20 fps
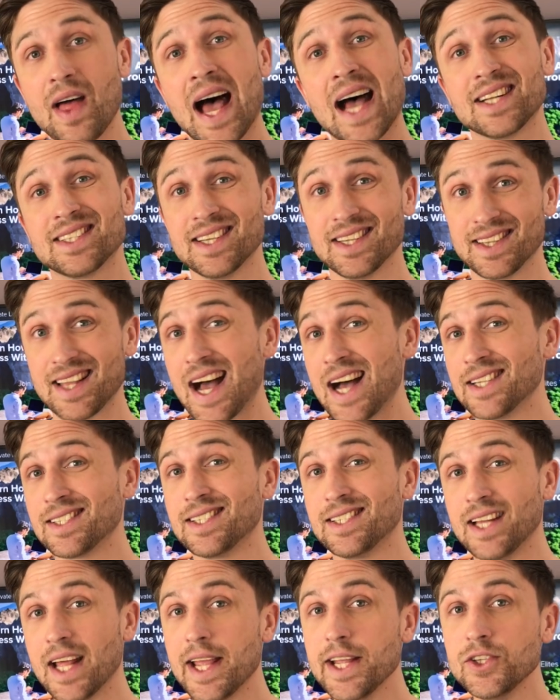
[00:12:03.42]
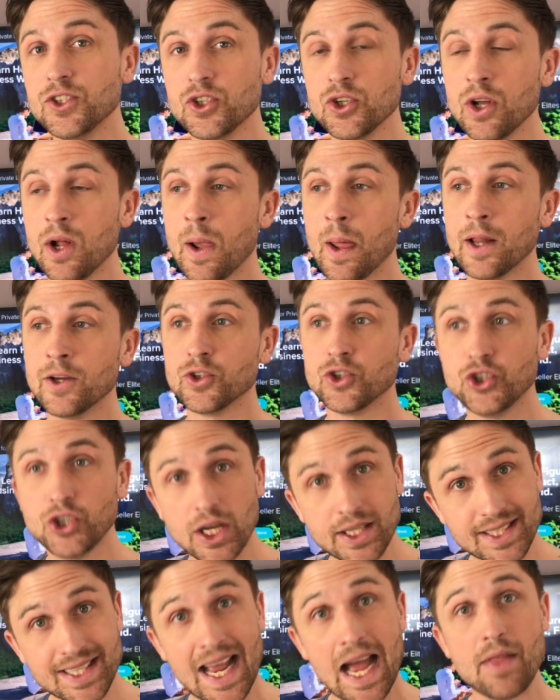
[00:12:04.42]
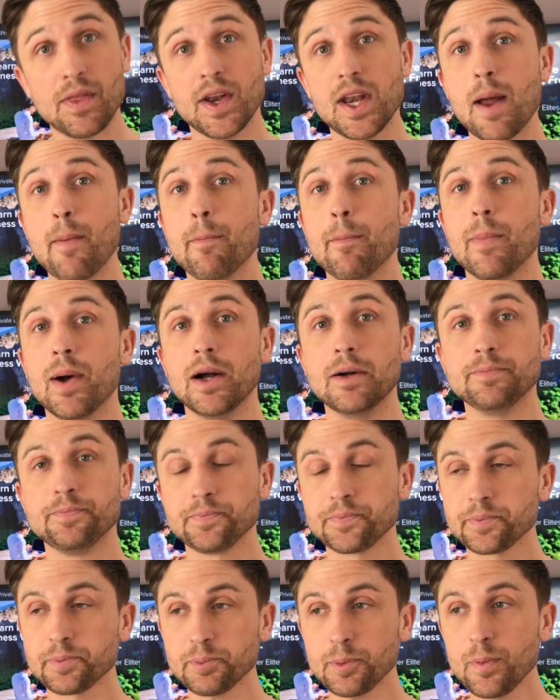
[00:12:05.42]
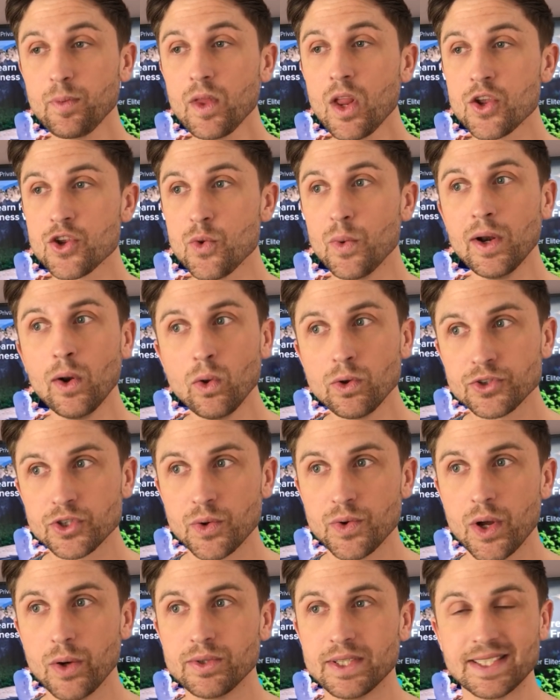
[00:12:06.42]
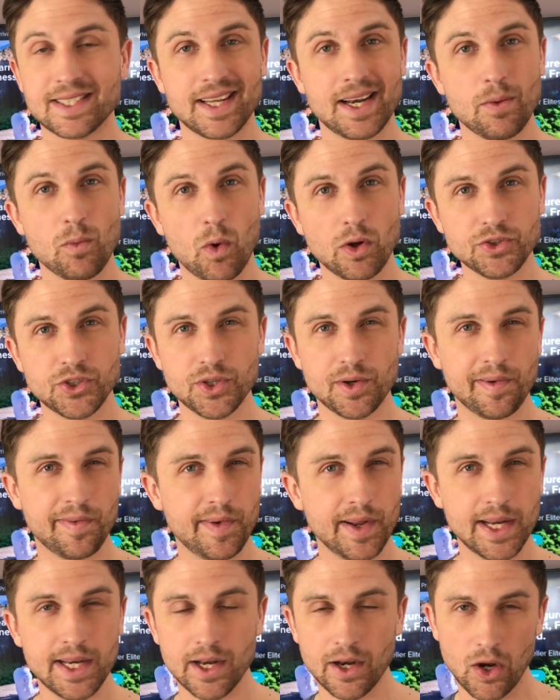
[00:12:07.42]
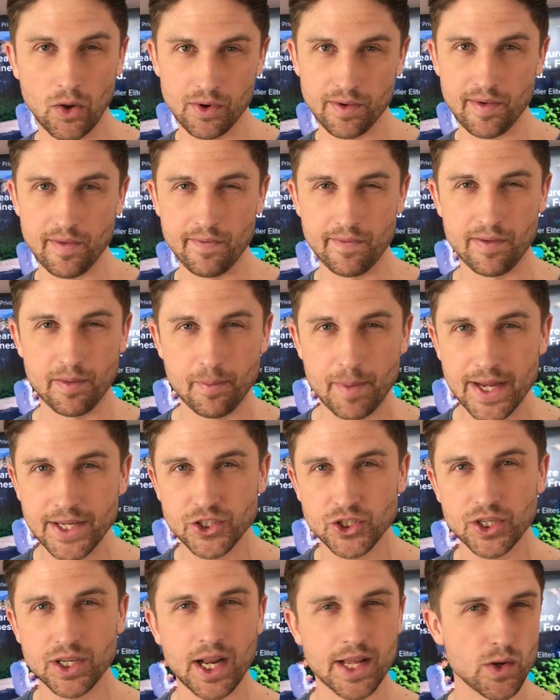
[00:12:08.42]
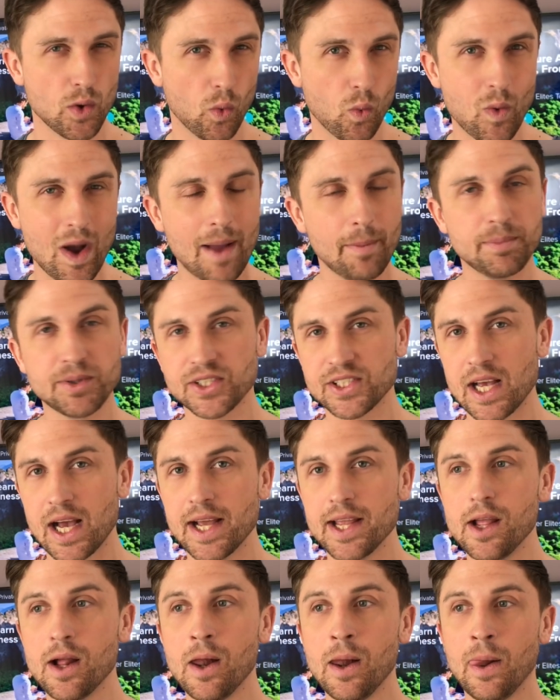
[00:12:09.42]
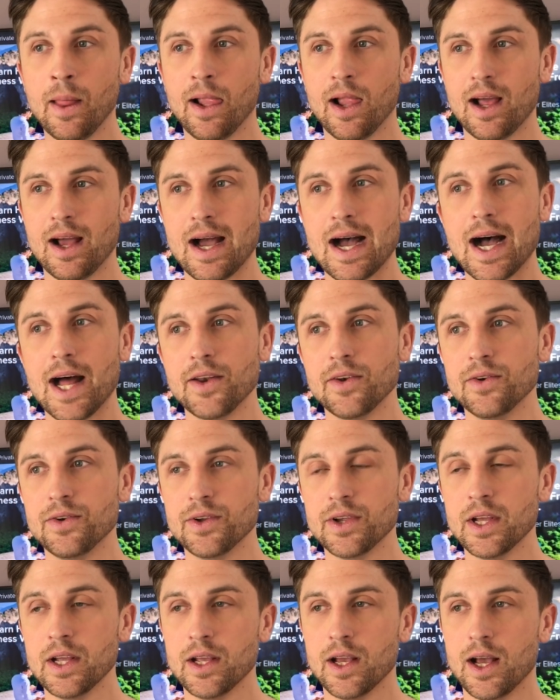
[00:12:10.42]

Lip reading: that at that stage, just get the number. You will also notice that it wants you to fill in a load of information like your website and